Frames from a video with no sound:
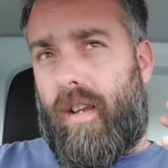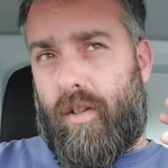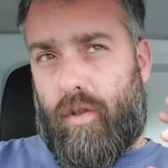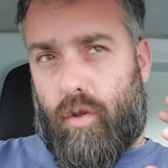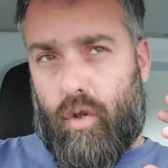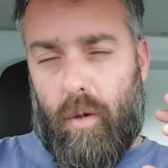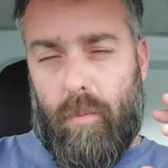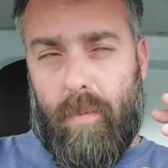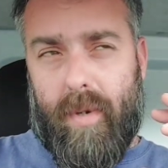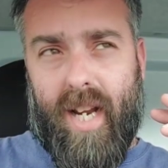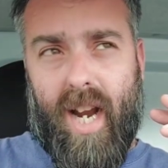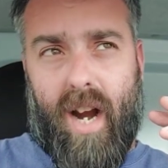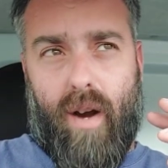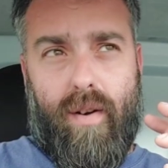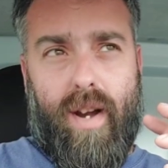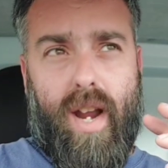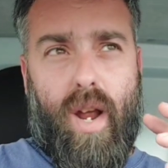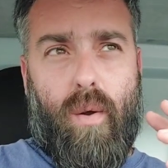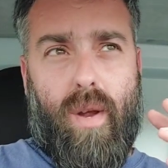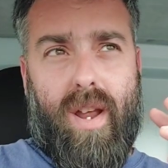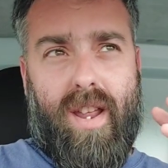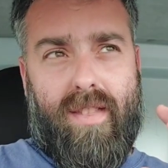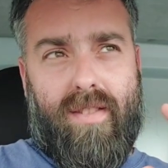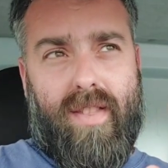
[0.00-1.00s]
is going to be
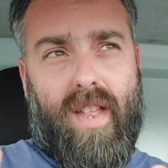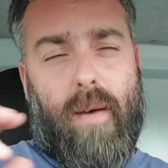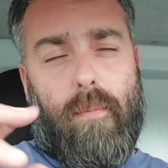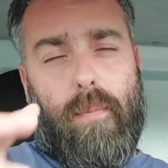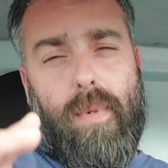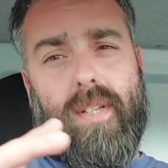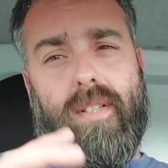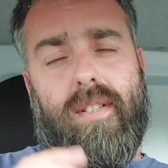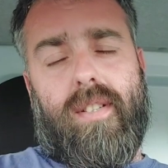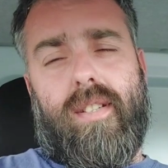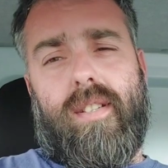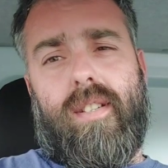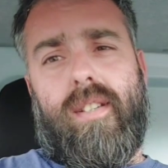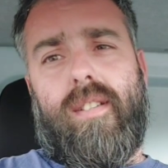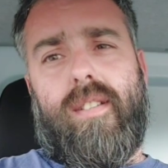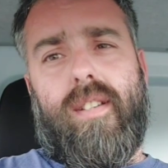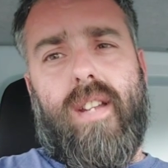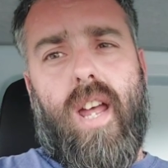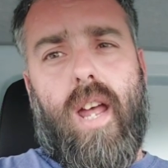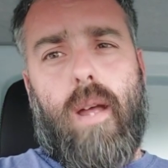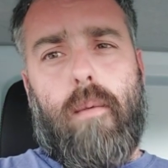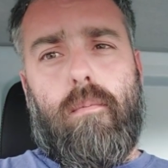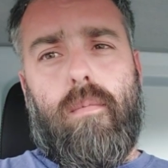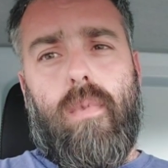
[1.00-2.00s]
carried out in that business's
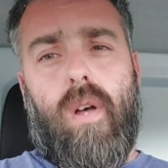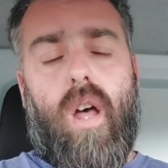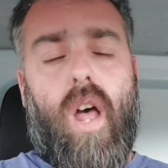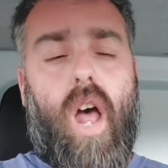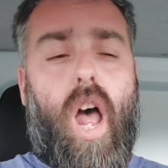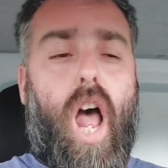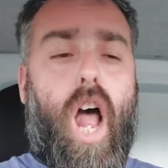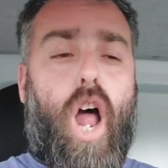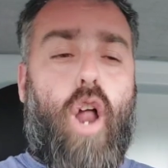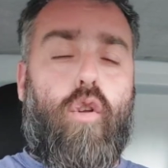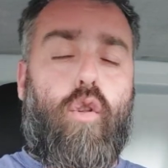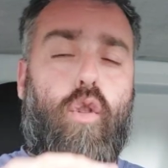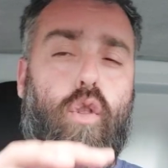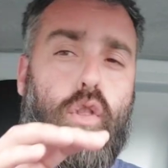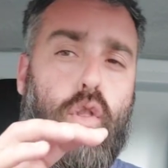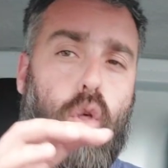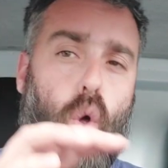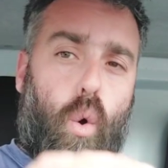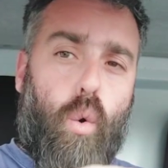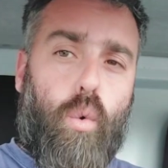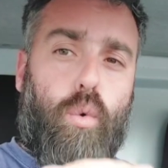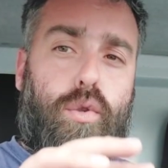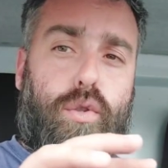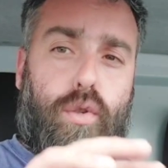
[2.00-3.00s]
name. And
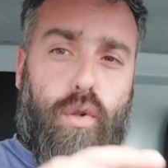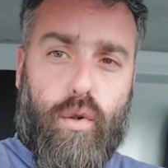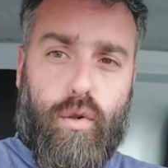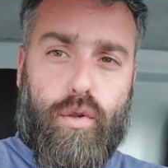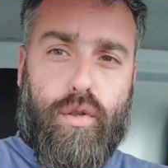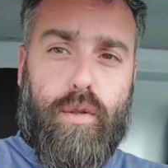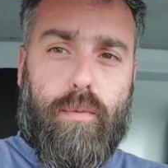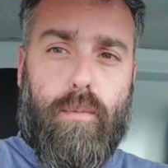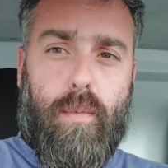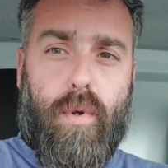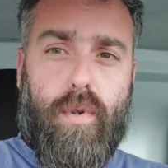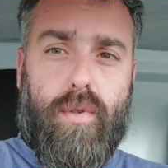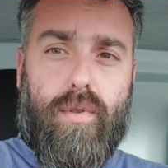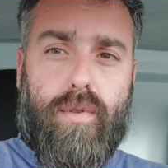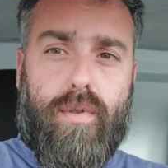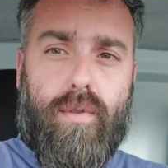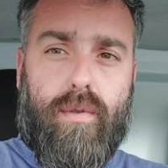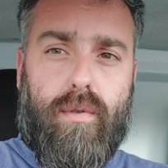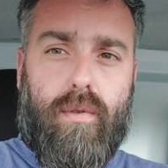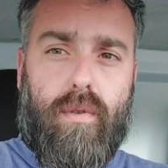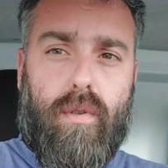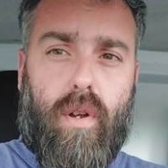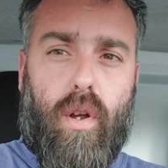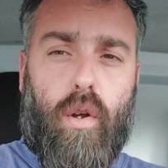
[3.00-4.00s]
those
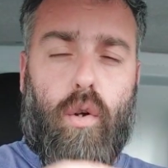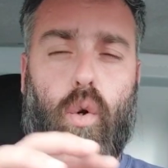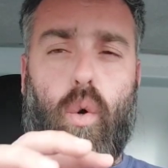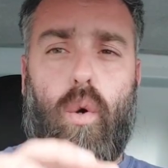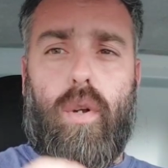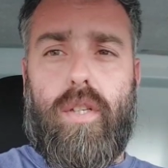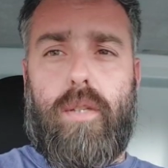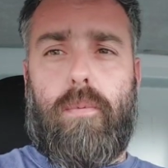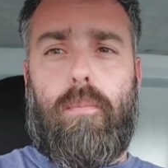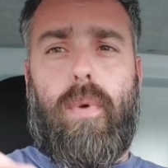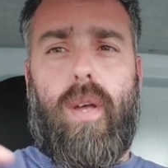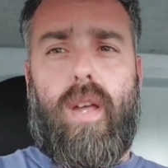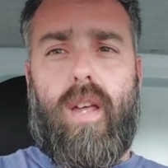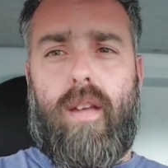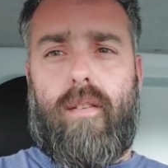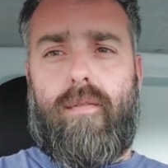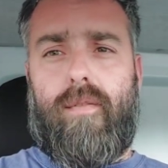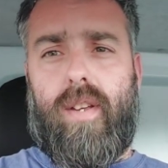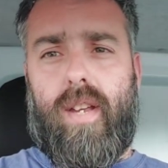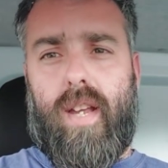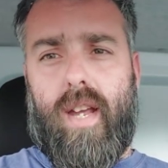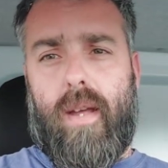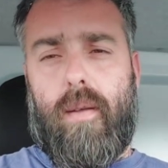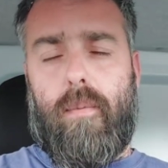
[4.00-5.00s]
customers are going to pay
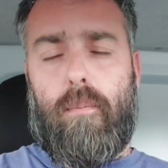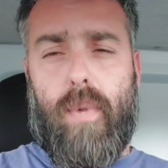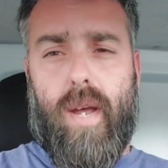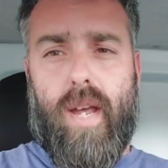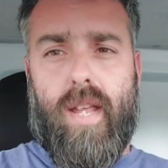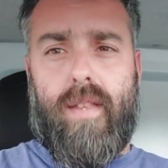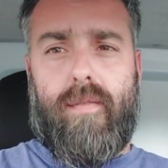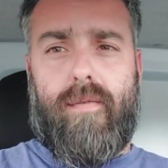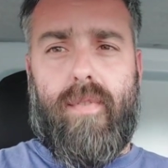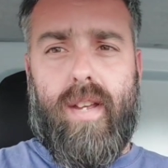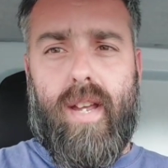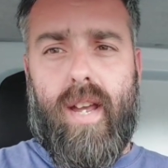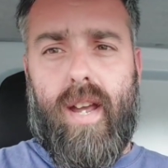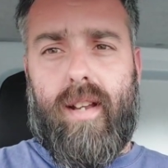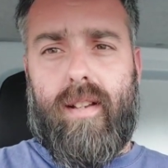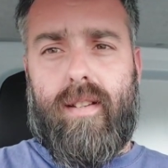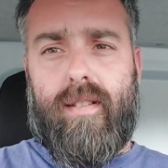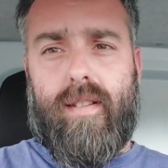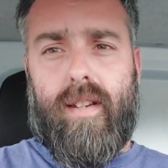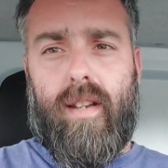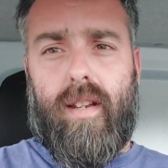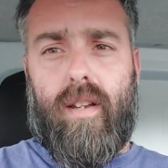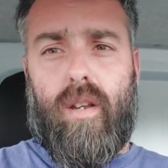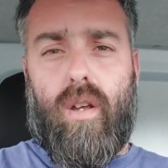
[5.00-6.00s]
the
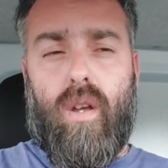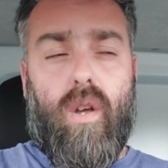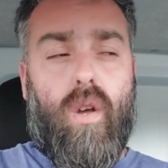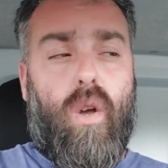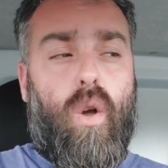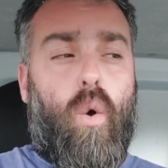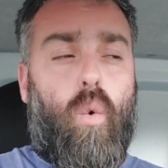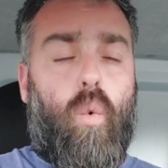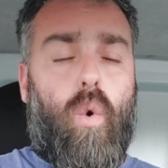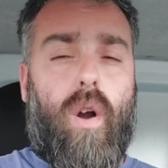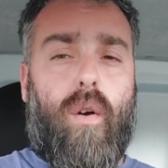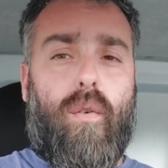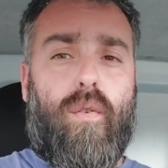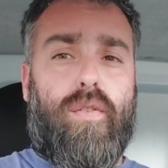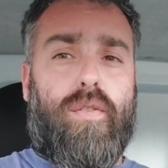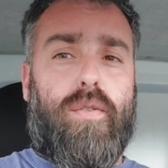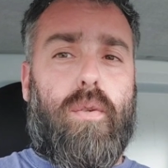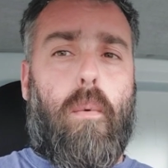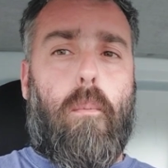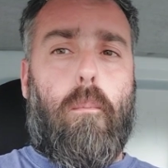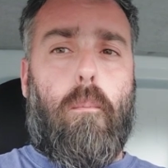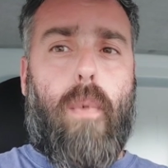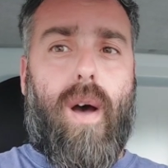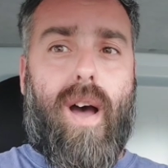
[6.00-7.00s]
VAT.
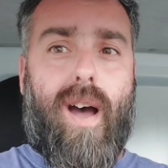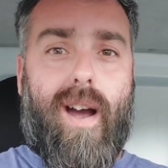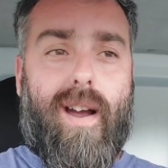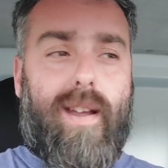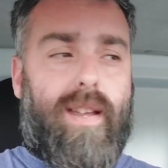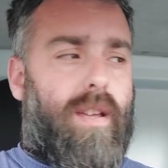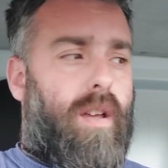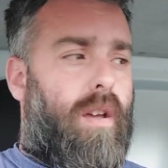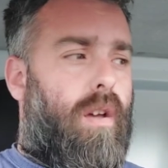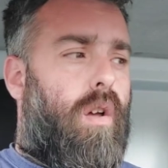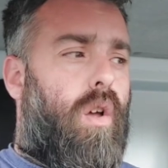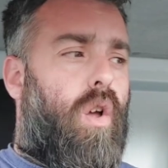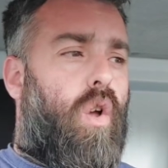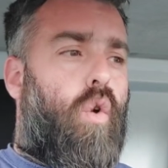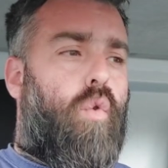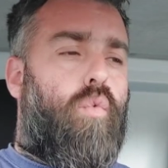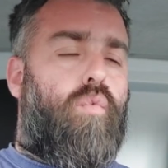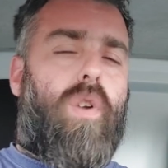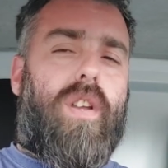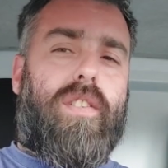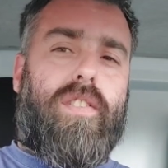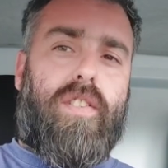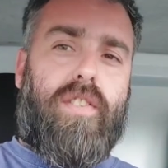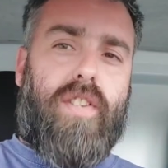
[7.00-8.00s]
Whereas my
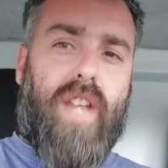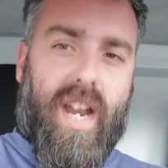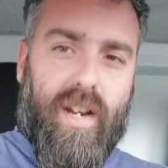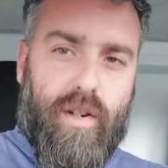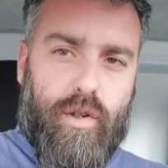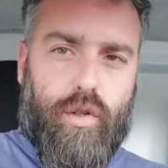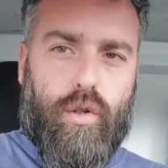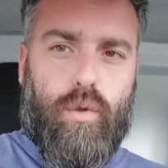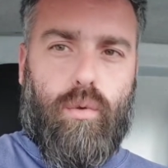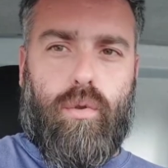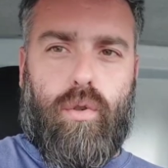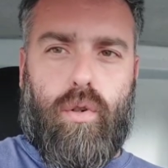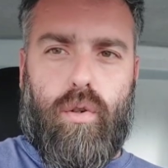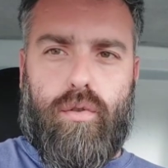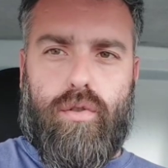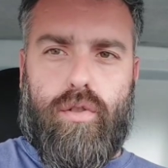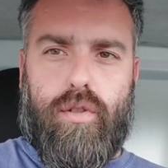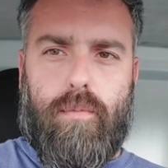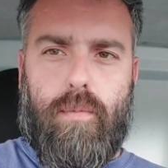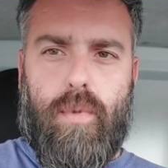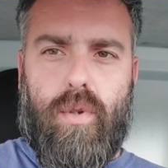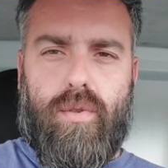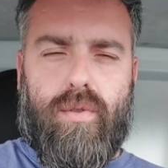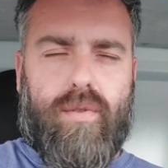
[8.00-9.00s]
residential
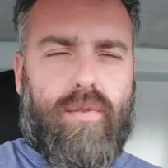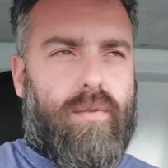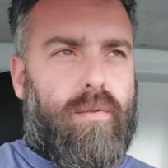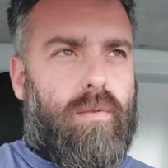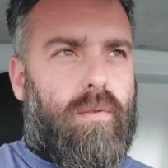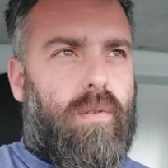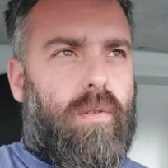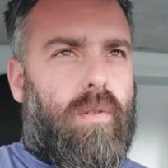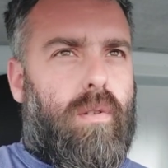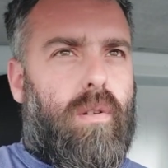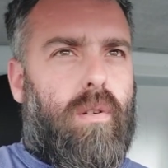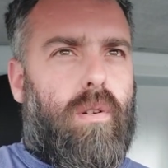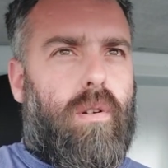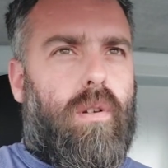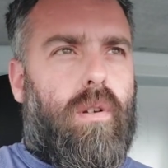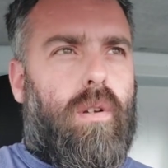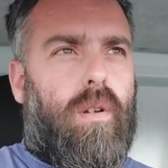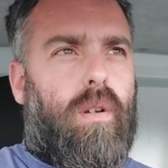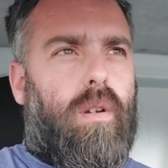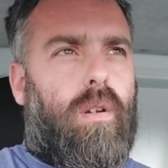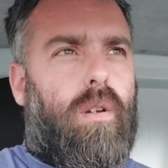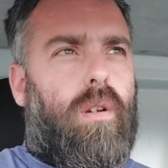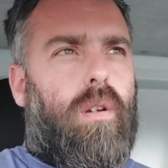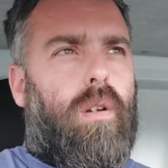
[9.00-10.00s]
customers,
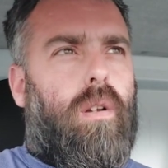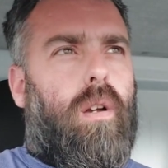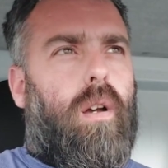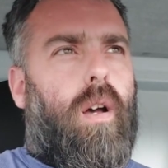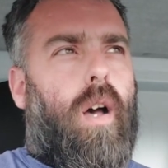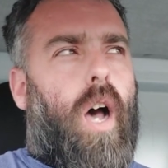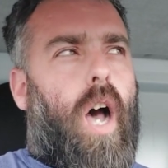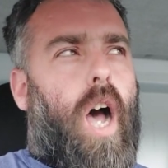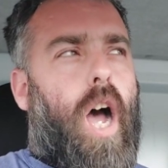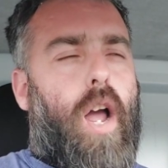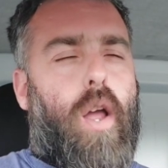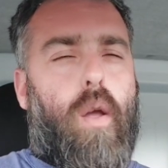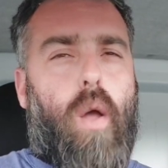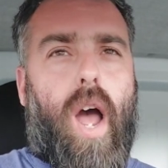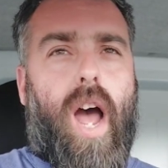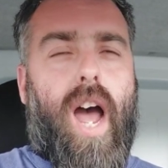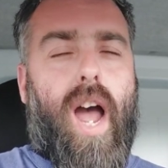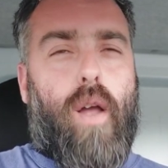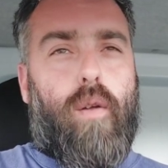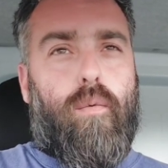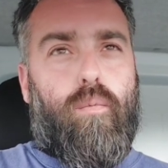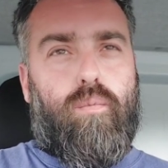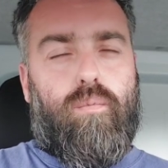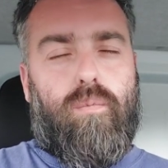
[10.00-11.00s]
I
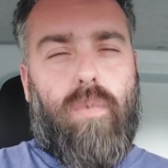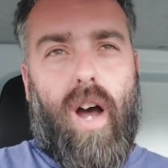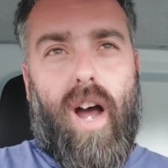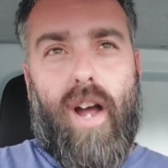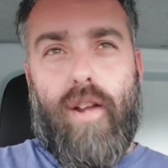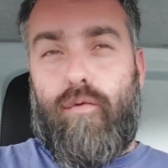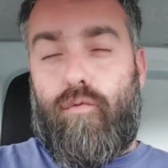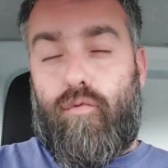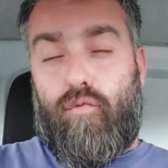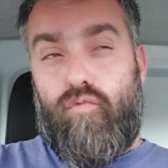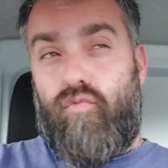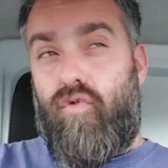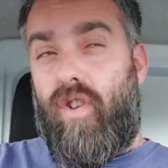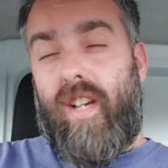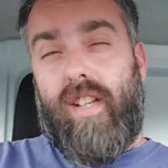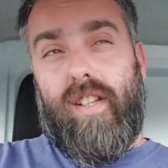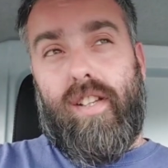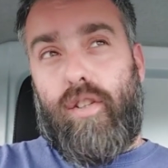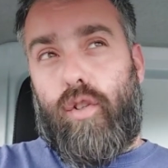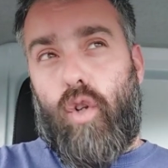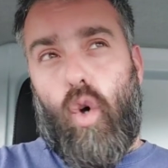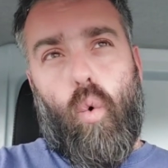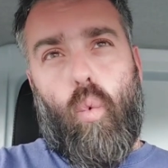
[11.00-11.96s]
really